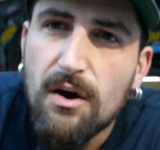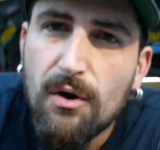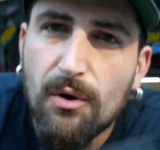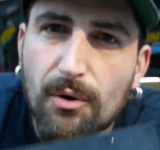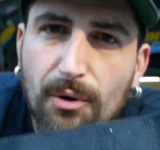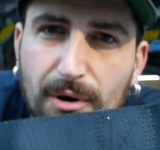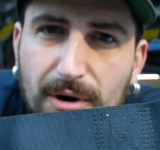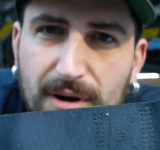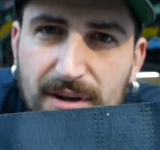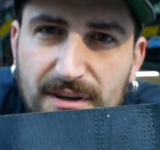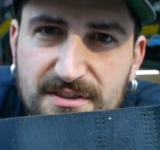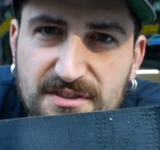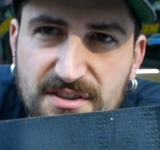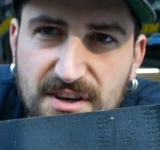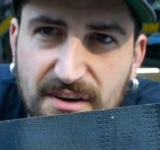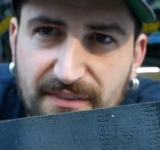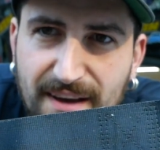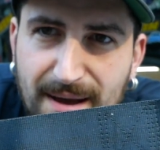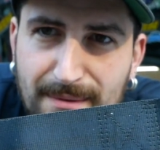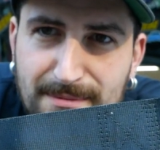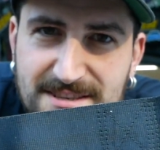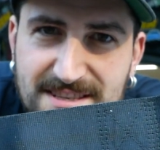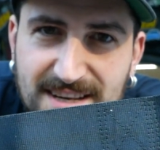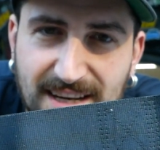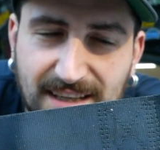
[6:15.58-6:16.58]
Ordered this off
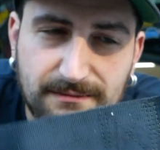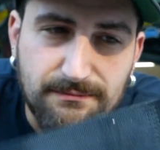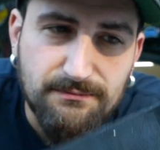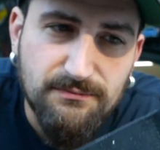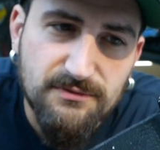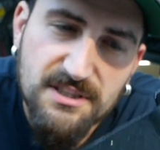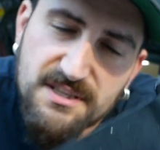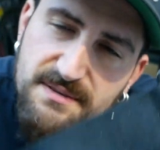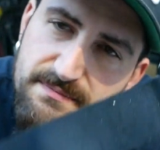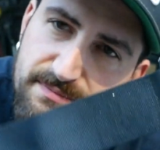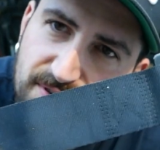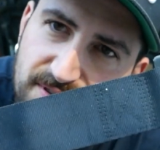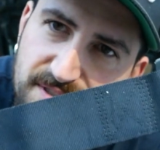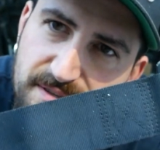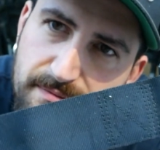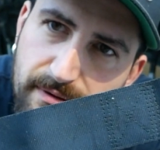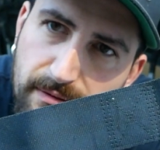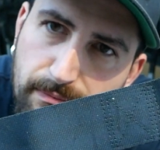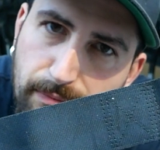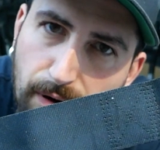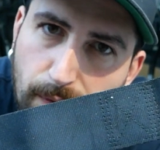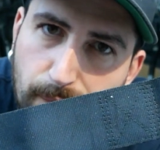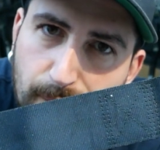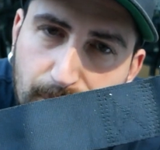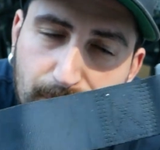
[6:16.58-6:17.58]
Amazon. It's supposed to be
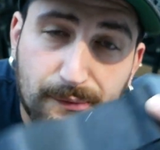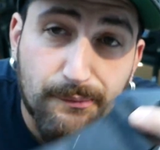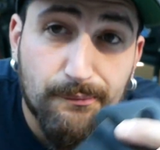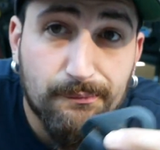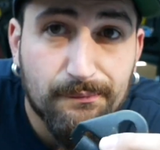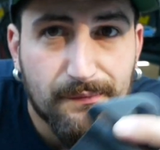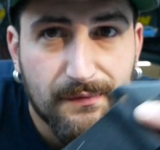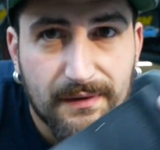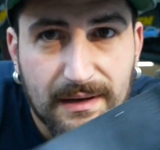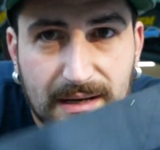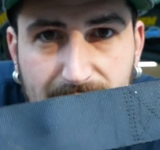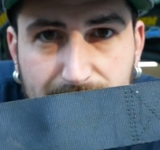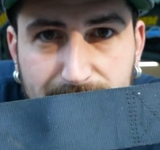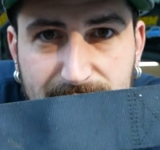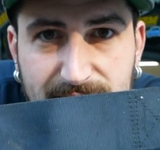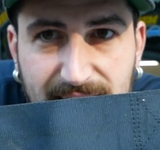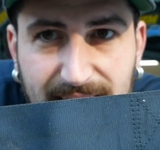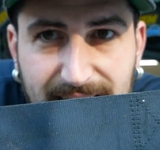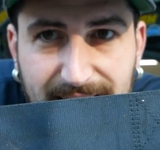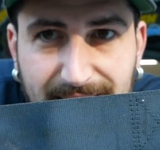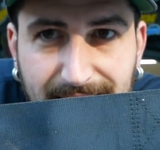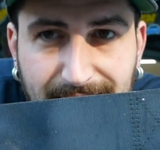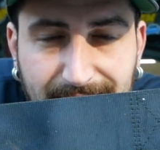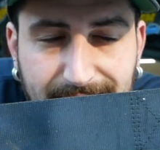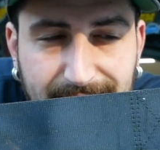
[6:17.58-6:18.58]
purple. Comes
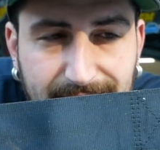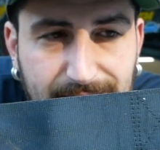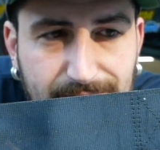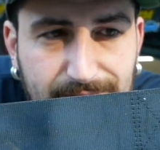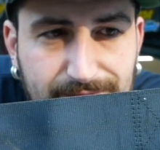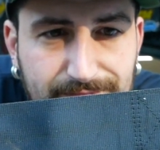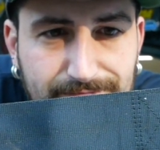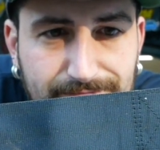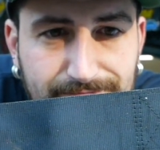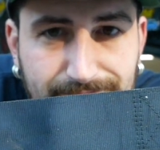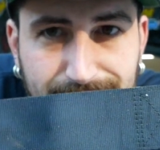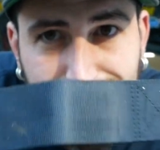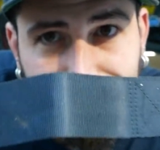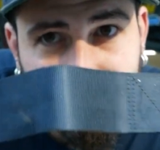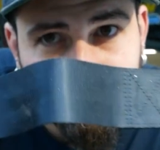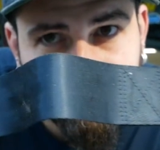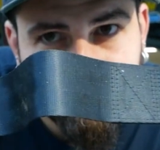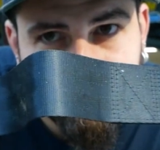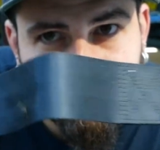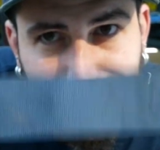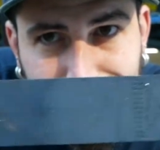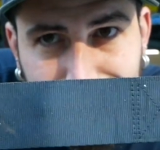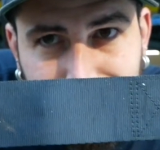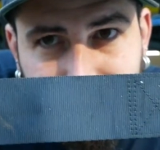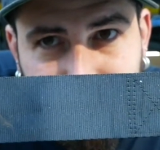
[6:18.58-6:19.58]
like this.
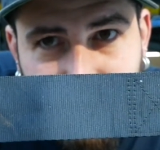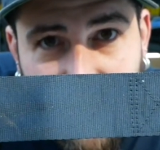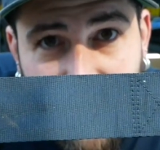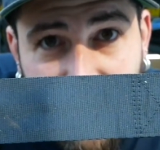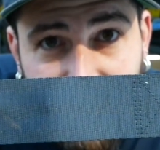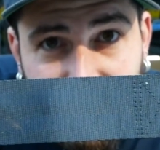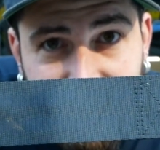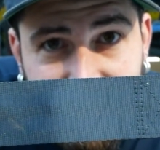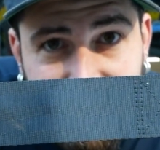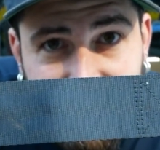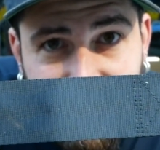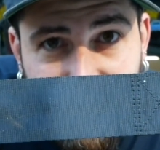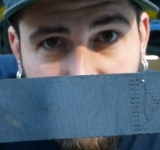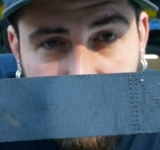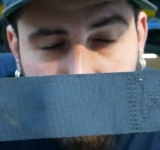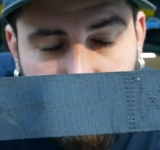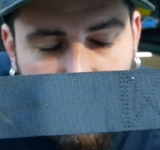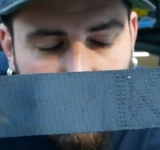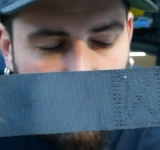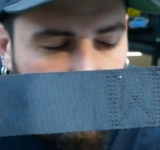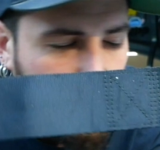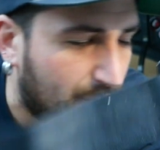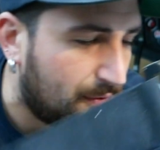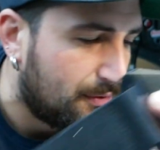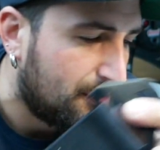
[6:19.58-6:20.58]
Obviously not
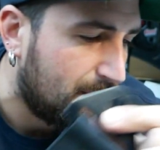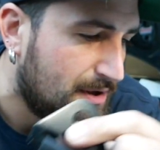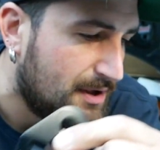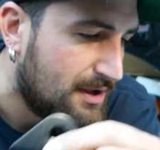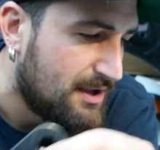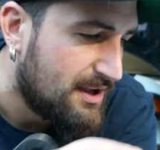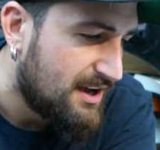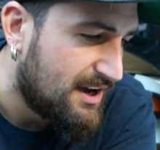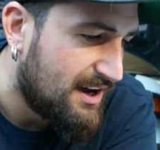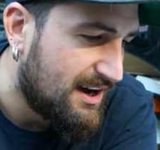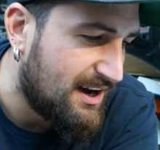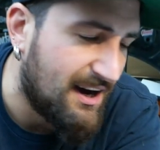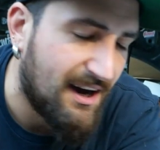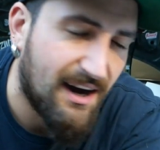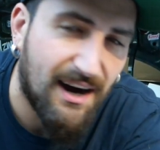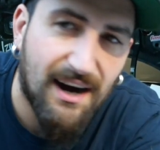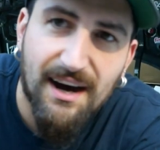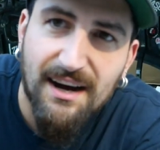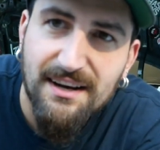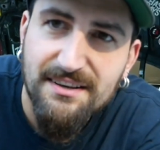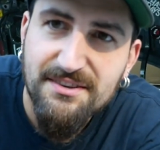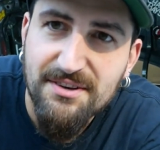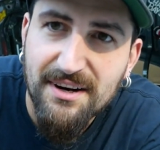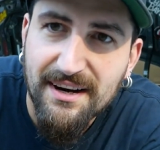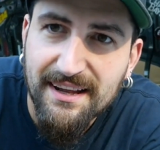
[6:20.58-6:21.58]
purple.
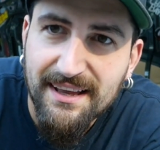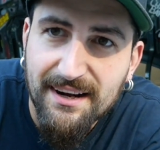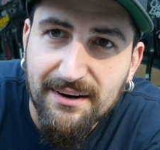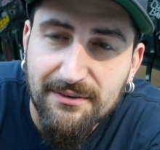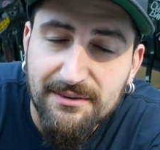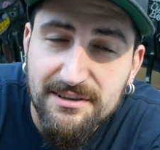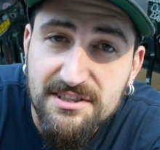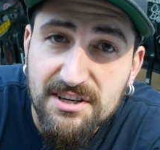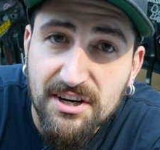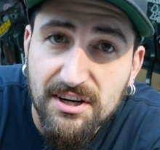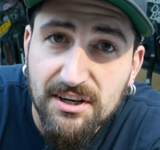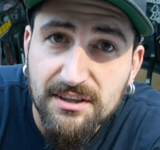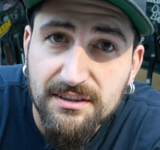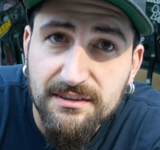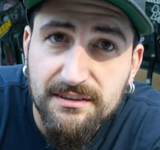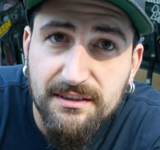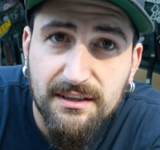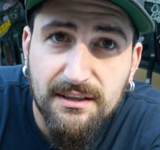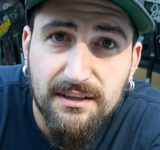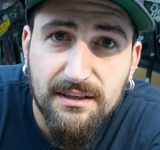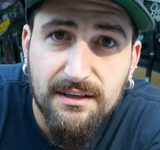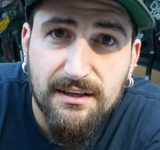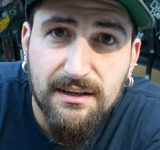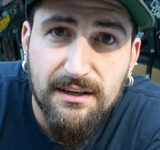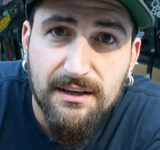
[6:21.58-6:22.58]
Try to get a return.
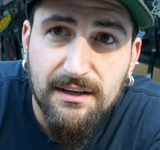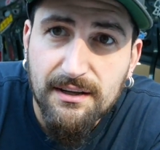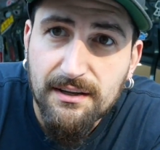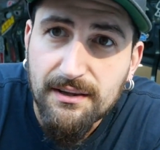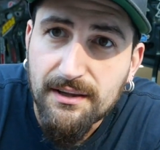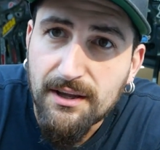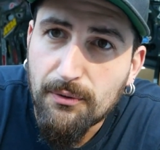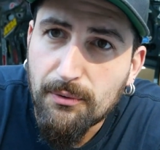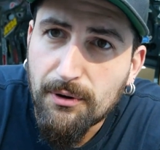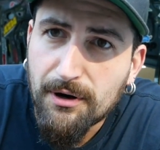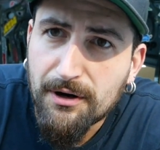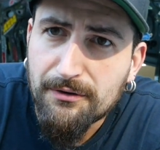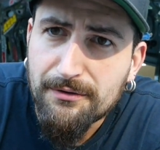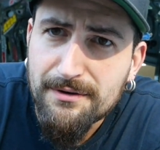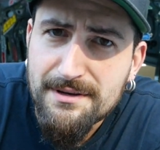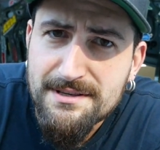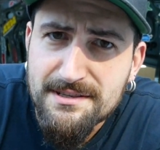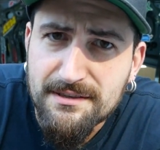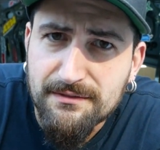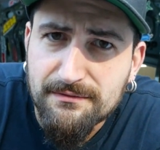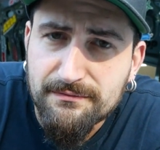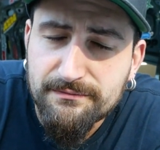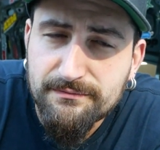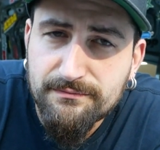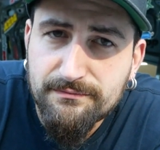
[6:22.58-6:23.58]
They want a
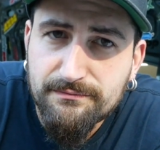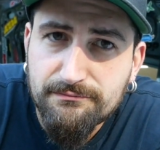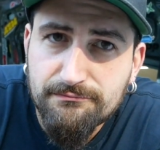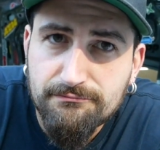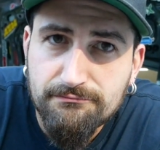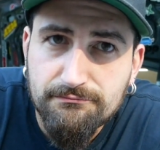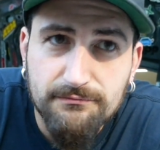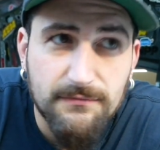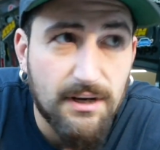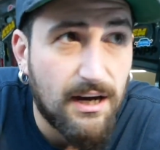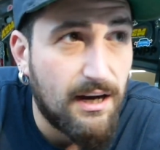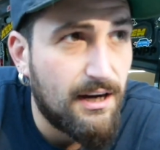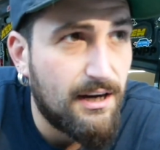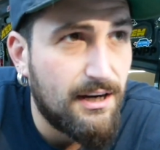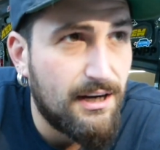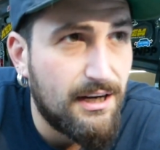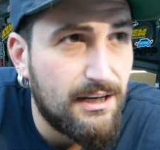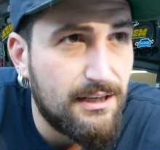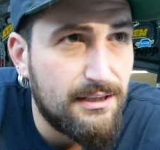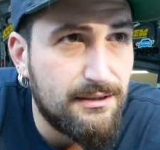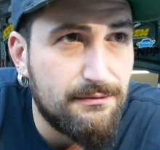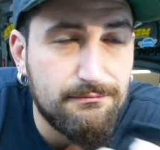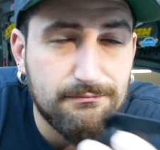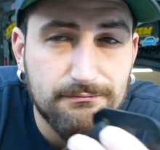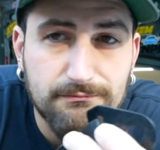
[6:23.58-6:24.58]
reason.
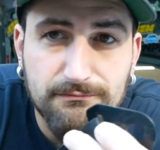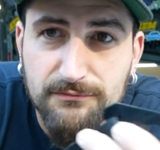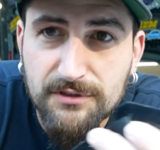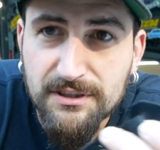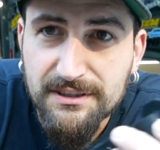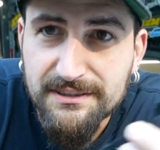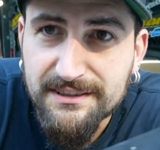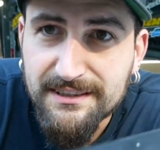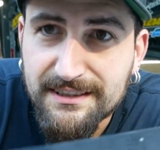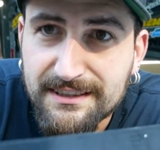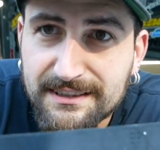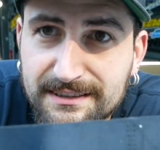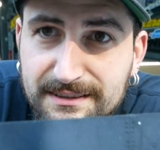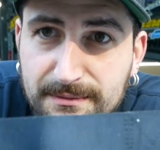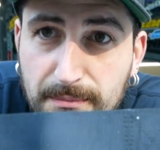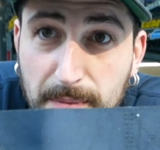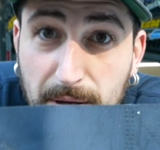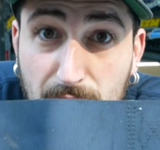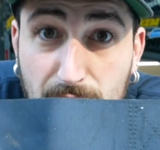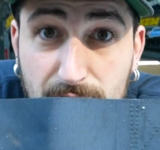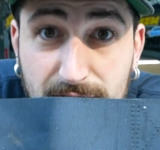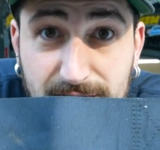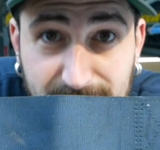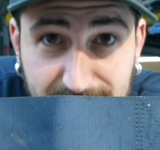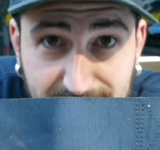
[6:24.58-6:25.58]
Reason is
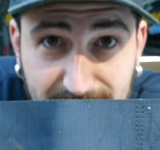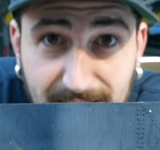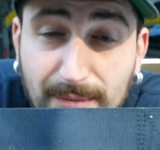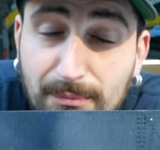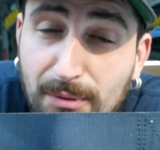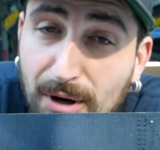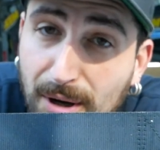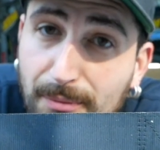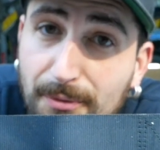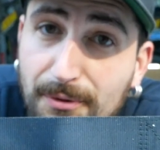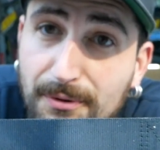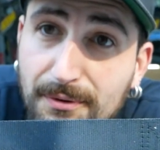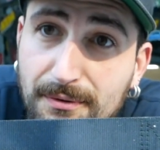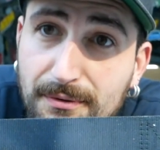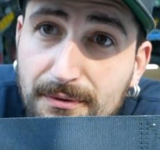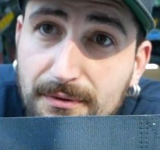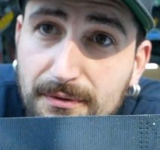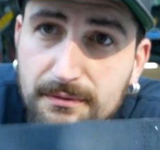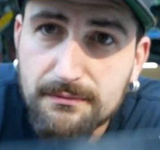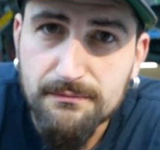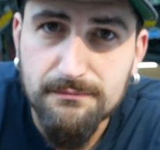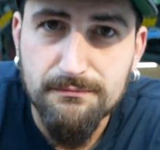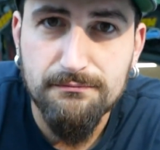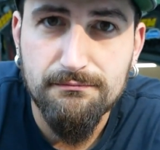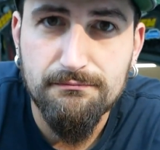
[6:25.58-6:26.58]
because it's not purple.
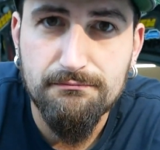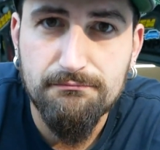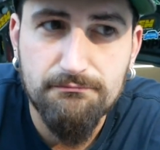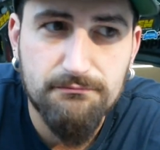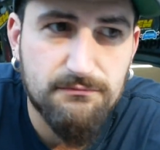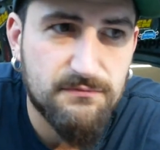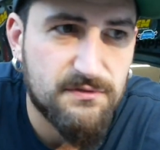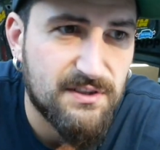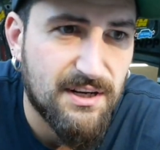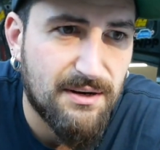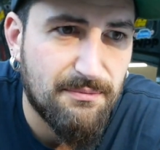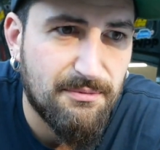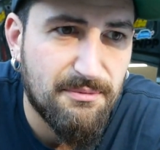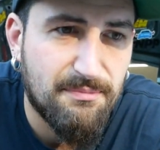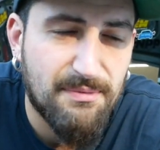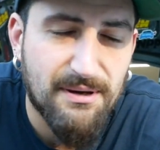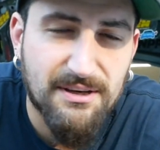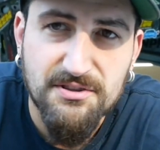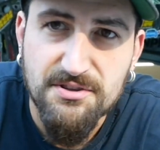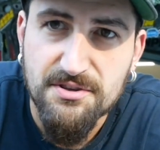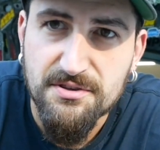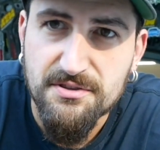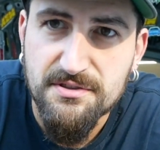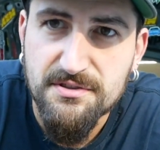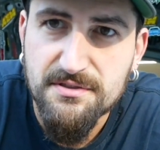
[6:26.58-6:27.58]
Send me
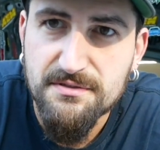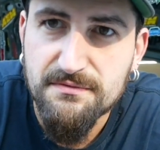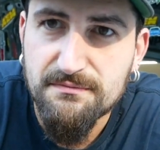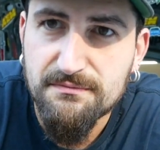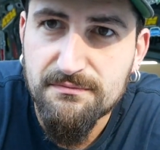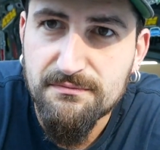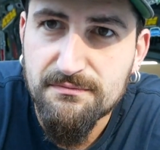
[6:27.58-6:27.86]
pictures.